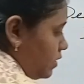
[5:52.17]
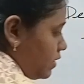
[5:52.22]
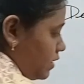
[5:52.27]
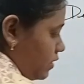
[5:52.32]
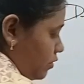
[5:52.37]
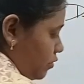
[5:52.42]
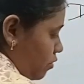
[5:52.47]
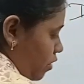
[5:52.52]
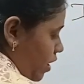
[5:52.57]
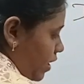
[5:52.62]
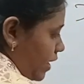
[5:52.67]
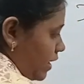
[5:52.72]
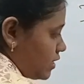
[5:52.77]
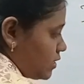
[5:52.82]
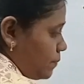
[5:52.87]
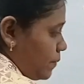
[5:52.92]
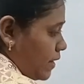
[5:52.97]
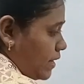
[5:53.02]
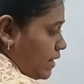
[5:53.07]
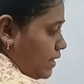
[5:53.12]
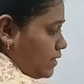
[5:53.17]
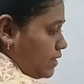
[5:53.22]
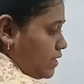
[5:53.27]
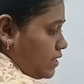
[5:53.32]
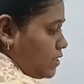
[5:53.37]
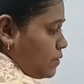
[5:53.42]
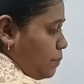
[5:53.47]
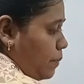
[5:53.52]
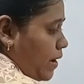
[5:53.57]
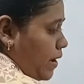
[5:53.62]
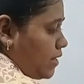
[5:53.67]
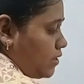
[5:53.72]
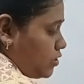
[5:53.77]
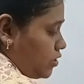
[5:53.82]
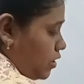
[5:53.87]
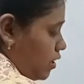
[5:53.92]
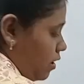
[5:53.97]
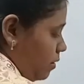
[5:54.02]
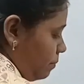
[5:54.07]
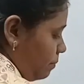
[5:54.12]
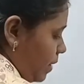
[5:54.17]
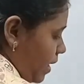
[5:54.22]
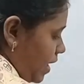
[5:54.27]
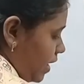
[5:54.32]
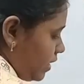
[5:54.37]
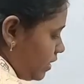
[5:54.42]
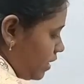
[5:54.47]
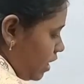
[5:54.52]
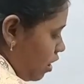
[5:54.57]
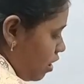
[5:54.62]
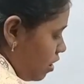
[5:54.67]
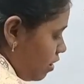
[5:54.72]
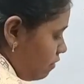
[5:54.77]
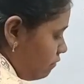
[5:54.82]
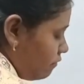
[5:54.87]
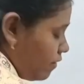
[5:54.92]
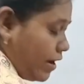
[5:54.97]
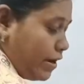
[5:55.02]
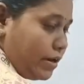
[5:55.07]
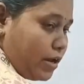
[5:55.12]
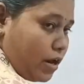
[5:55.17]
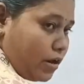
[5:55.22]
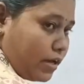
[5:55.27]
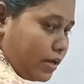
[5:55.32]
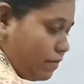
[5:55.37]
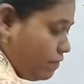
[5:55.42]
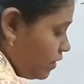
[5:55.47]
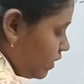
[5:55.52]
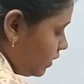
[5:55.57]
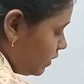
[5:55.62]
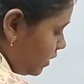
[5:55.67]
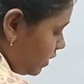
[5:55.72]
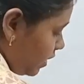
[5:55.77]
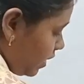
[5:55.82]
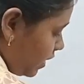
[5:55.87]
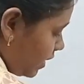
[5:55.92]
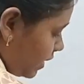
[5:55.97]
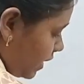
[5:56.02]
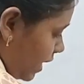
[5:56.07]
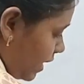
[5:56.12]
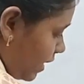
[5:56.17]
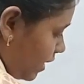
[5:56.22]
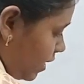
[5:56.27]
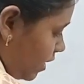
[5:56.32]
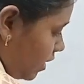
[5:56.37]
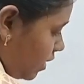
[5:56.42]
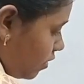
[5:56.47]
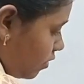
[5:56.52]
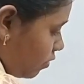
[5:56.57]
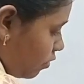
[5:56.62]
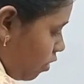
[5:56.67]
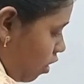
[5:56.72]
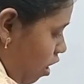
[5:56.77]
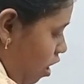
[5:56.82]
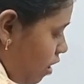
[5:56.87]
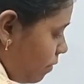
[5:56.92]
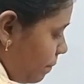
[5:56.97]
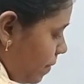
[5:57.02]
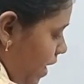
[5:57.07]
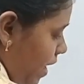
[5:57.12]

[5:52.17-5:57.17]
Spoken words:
You are expecting this page, but when you are giving the wrong